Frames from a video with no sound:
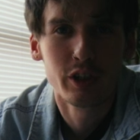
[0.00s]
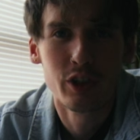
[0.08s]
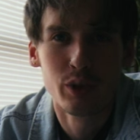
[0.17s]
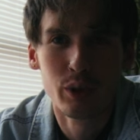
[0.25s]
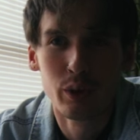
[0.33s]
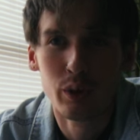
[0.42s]

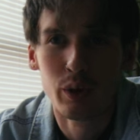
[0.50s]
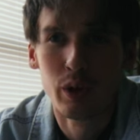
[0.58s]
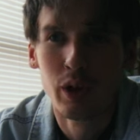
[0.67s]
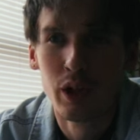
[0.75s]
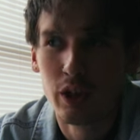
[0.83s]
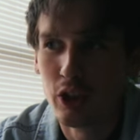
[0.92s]
to
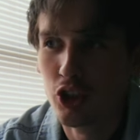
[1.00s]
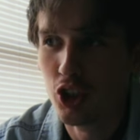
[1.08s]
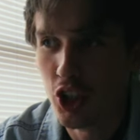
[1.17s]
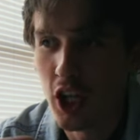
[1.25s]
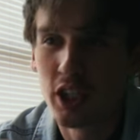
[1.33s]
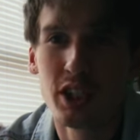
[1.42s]

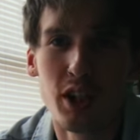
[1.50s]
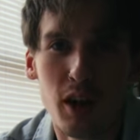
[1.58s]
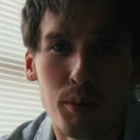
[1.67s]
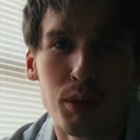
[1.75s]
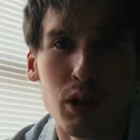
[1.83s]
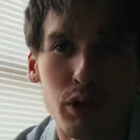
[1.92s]
just
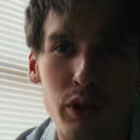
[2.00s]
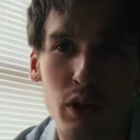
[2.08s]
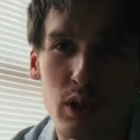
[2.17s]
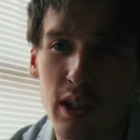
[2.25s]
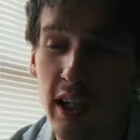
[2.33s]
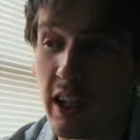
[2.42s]
upload
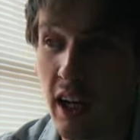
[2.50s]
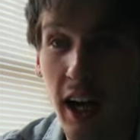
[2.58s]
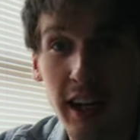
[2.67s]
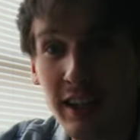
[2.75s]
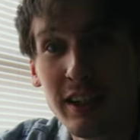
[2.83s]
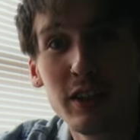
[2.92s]
those like,
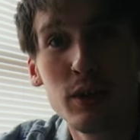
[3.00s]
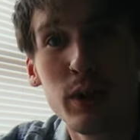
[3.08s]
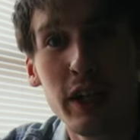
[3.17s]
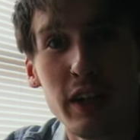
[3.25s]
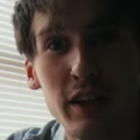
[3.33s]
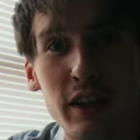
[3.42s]
I didn't do
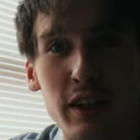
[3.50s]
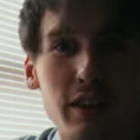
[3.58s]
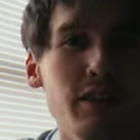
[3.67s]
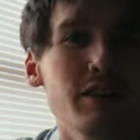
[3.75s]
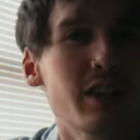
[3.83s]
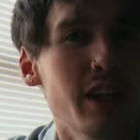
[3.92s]

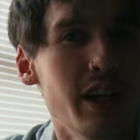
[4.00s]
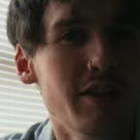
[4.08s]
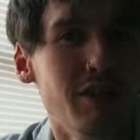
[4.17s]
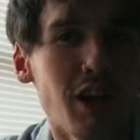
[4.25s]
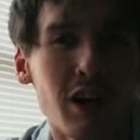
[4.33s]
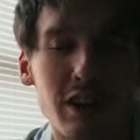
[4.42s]
anything today
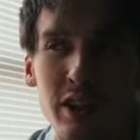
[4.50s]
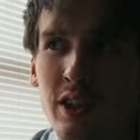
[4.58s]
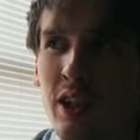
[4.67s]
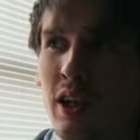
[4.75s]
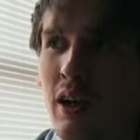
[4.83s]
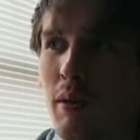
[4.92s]
vlogs.